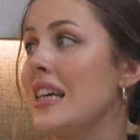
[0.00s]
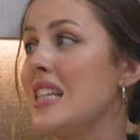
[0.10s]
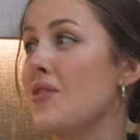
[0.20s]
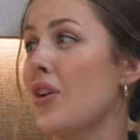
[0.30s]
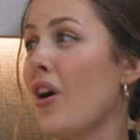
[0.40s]

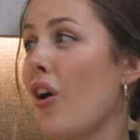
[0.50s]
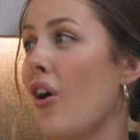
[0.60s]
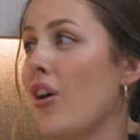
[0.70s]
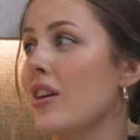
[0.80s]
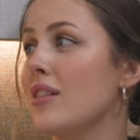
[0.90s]
It's very
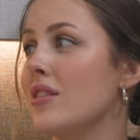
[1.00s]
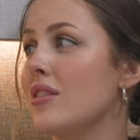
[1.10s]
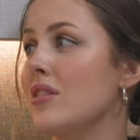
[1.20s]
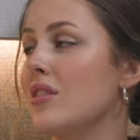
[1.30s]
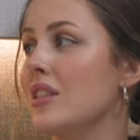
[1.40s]
hard
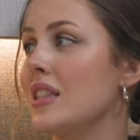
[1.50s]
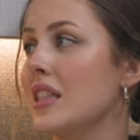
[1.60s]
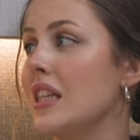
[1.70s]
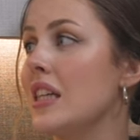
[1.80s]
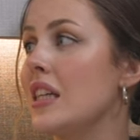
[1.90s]
to
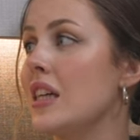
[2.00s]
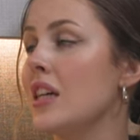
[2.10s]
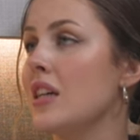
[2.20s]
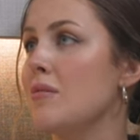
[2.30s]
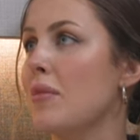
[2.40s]
succeed
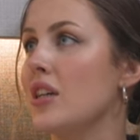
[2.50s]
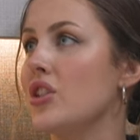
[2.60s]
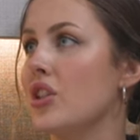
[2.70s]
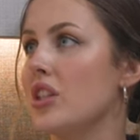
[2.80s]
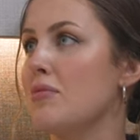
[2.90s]
by
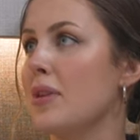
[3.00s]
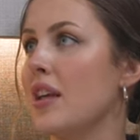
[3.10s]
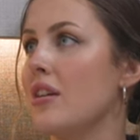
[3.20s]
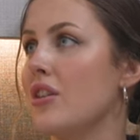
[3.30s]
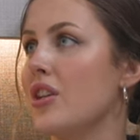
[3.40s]
just
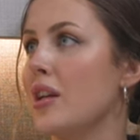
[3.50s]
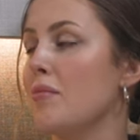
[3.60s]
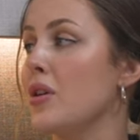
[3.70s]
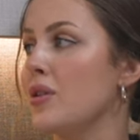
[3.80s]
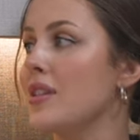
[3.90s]
being good
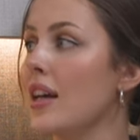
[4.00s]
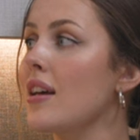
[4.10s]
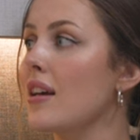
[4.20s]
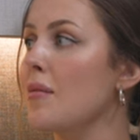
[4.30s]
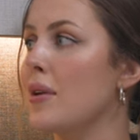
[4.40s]
at
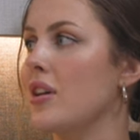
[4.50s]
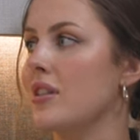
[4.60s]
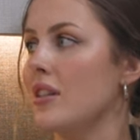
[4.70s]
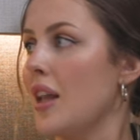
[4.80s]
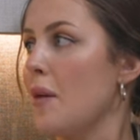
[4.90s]
music
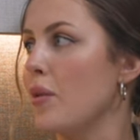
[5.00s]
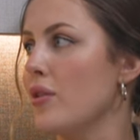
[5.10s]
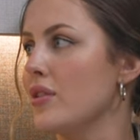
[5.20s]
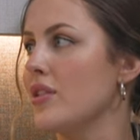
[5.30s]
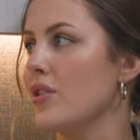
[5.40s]
because the
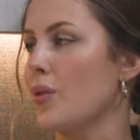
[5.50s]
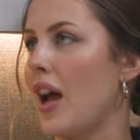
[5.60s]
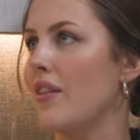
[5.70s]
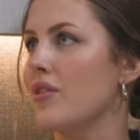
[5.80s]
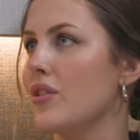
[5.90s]
labels don't
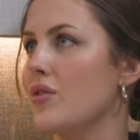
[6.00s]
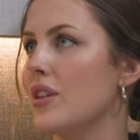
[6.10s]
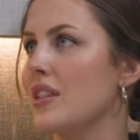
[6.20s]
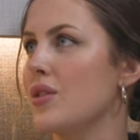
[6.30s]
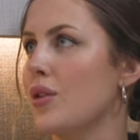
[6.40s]
have the
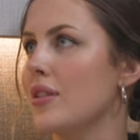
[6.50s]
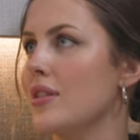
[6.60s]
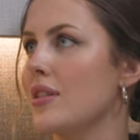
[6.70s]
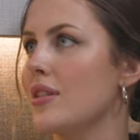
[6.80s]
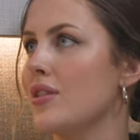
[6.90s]

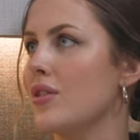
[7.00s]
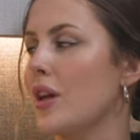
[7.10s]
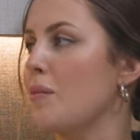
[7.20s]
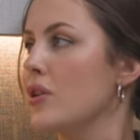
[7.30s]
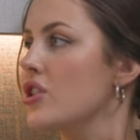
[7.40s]
resources to
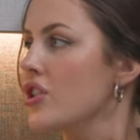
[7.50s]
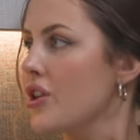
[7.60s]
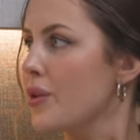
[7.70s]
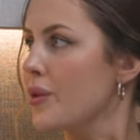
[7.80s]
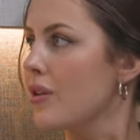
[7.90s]
like push
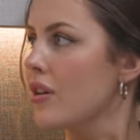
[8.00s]
you.